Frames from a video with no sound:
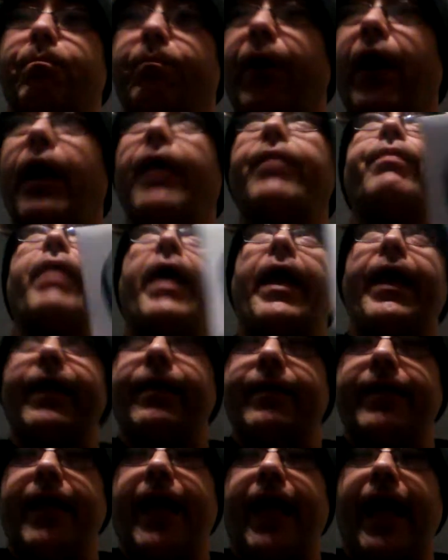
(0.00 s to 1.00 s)
but
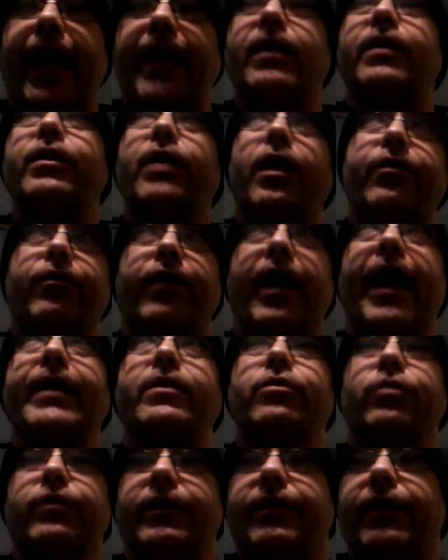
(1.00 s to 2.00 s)
they had another
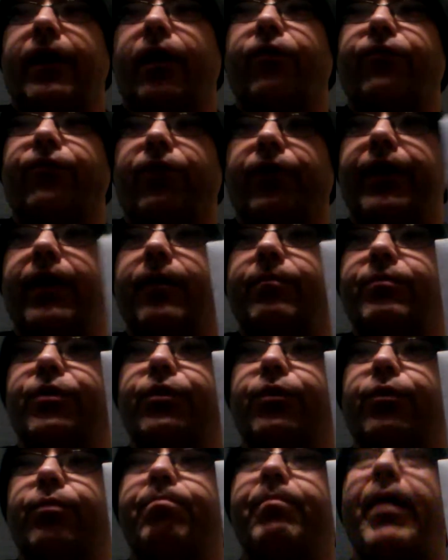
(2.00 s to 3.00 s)
actor in there for him
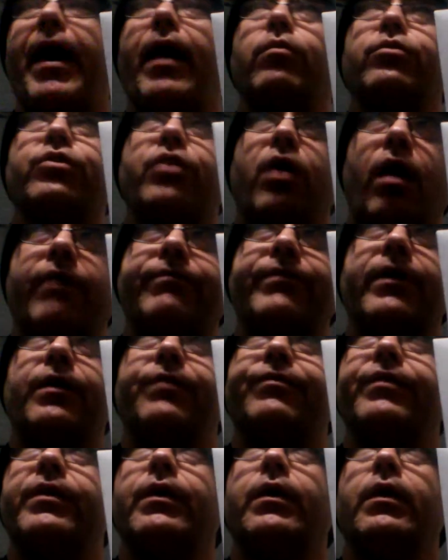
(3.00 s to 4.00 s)
to bounce off
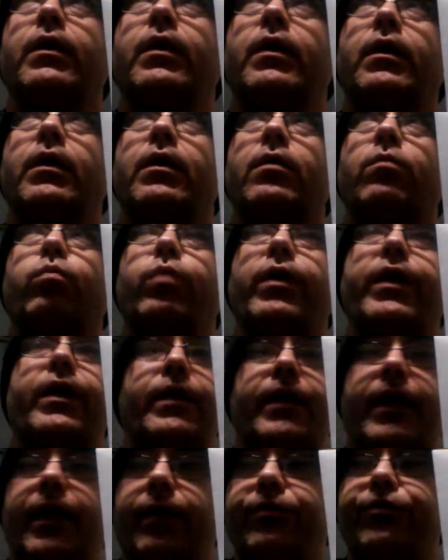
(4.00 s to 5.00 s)
of
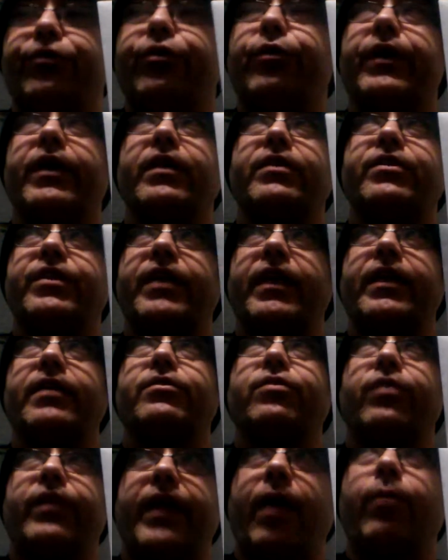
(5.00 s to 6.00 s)
when he was doing his
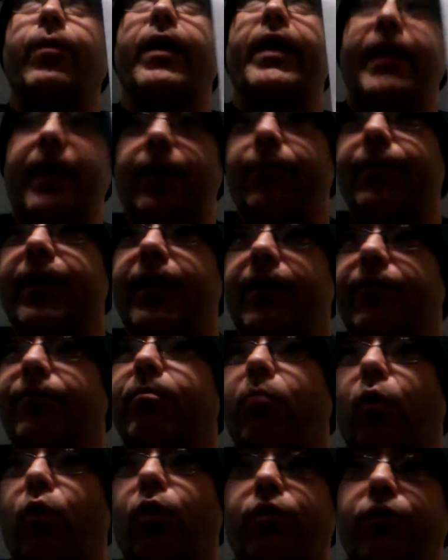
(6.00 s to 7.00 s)
scene, so that way he would give
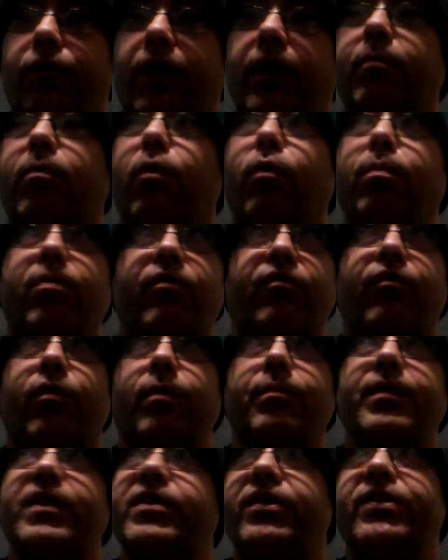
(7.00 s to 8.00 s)
a more credible
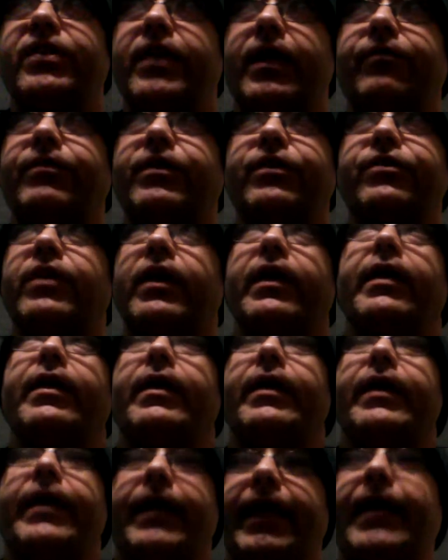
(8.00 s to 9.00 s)
performance instead of just
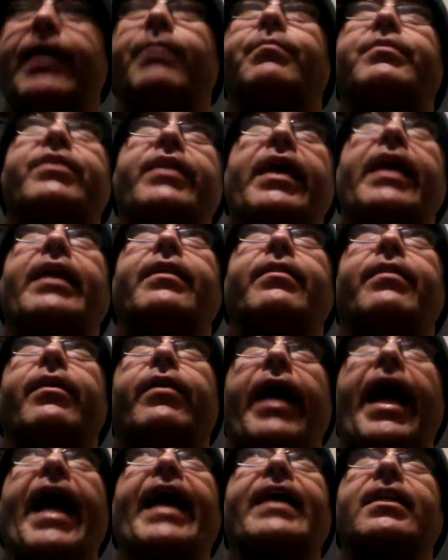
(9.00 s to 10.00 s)
him standing
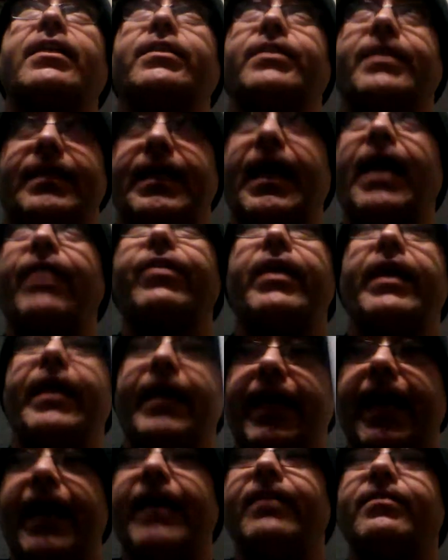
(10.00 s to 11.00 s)
there acting to nothing.
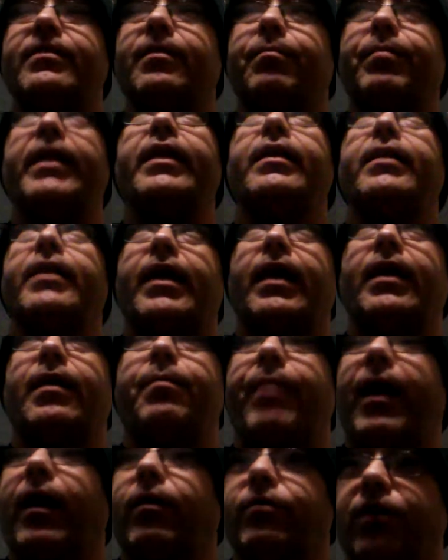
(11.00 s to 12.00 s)
He had somebody to kind
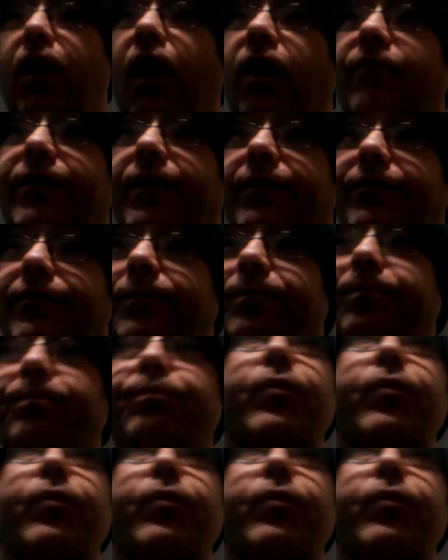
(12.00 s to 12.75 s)
of bounce off of.